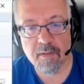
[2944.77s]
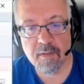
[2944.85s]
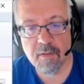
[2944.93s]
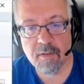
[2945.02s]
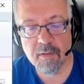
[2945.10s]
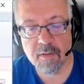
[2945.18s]
can
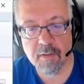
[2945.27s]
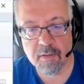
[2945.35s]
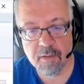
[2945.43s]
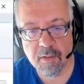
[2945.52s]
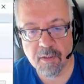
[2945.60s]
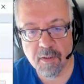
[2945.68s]
see there
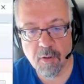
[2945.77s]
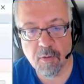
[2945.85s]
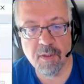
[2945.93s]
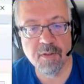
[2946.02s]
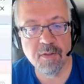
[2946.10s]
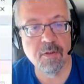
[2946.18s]
is an error
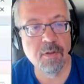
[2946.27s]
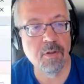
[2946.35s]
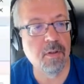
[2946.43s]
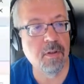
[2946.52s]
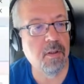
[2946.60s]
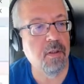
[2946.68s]

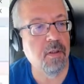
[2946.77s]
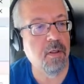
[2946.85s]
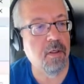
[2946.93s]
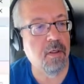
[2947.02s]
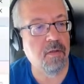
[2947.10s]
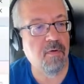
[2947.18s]
message,
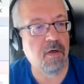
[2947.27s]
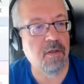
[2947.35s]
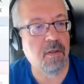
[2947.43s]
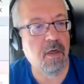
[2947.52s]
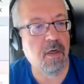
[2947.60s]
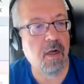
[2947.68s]

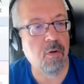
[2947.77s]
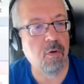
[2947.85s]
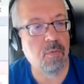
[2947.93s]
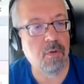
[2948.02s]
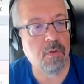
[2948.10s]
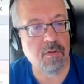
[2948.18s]
invalid
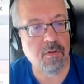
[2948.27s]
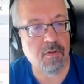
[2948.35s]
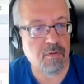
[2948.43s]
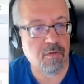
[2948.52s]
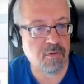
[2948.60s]
column in the